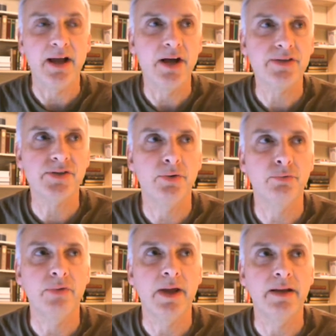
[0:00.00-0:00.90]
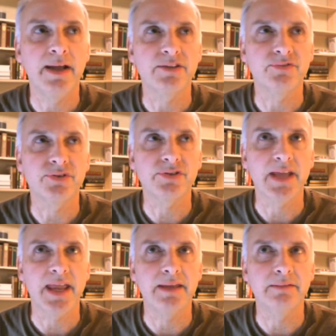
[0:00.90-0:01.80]
I also read like the
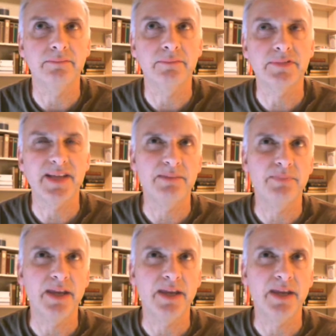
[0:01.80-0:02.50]
first 8-10